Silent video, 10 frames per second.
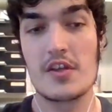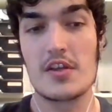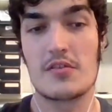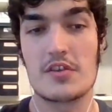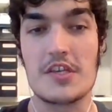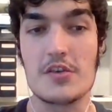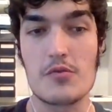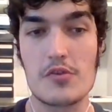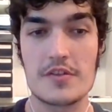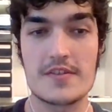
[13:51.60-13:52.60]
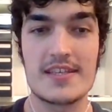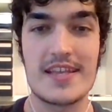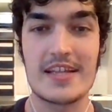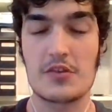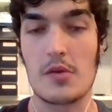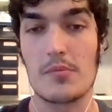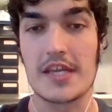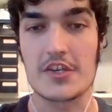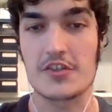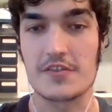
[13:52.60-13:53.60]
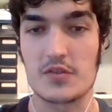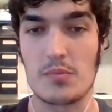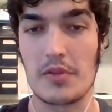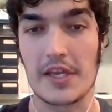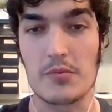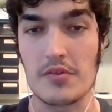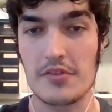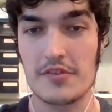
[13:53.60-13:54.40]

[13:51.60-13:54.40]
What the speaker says: keywords and ad combinations to play with.